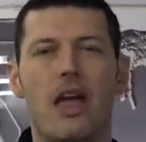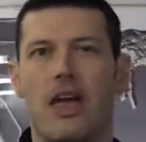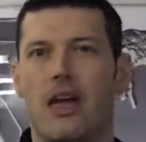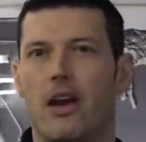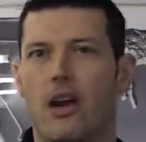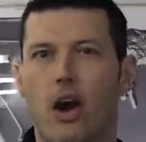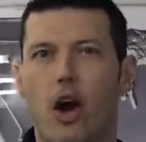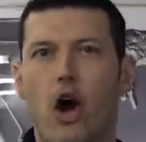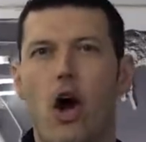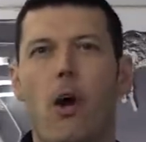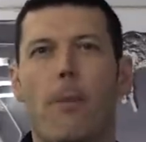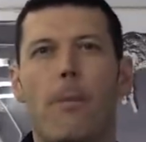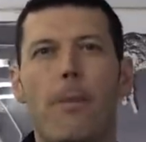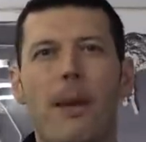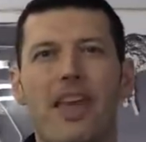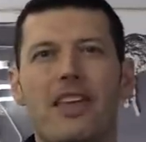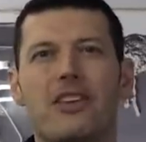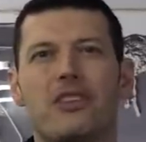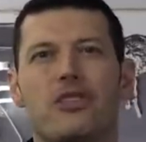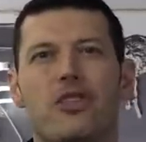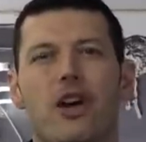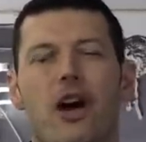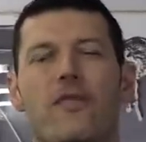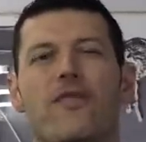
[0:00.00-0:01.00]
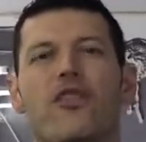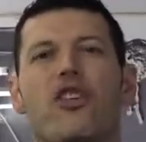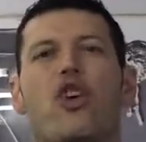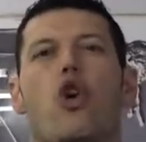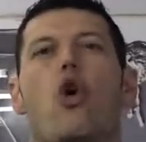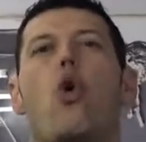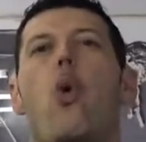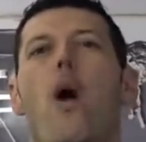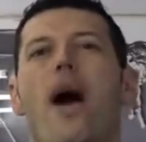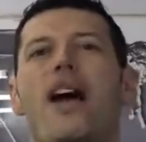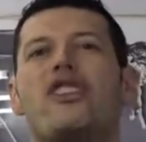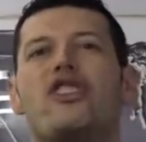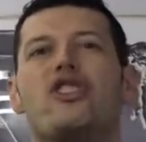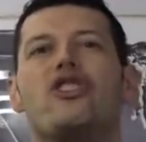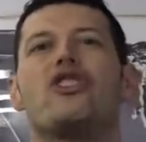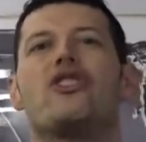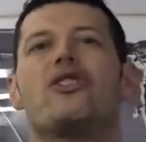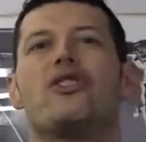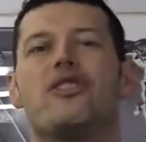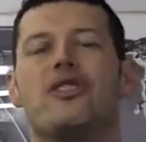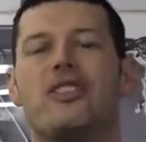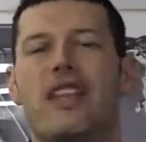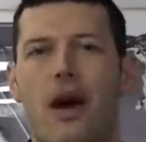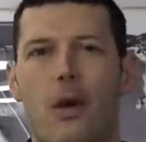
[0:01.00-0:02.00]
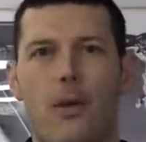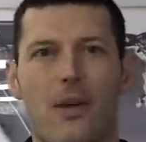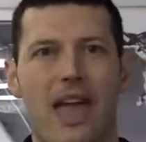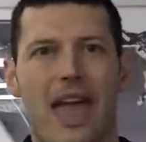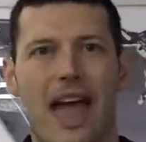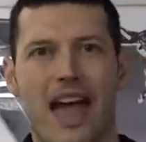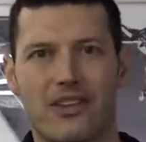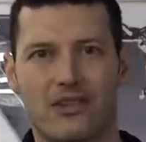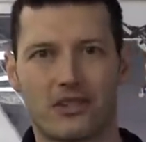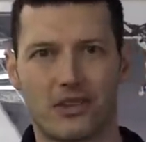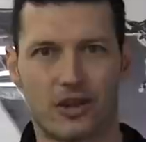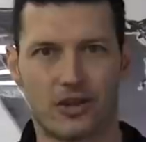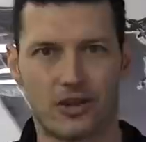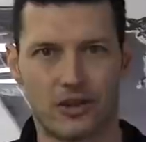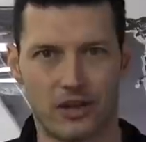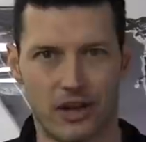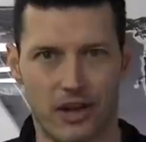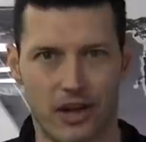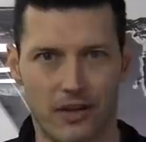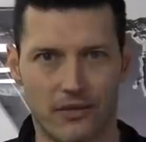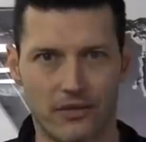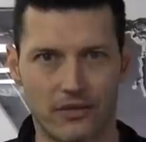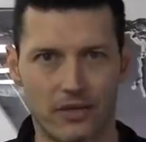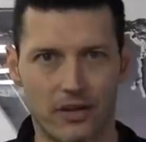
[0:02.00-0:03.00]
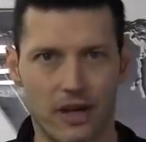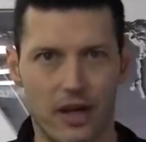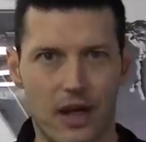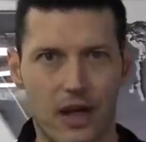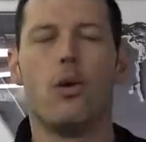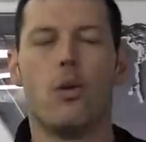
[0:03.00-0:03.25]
and it all based off the questions that we ask ourselves.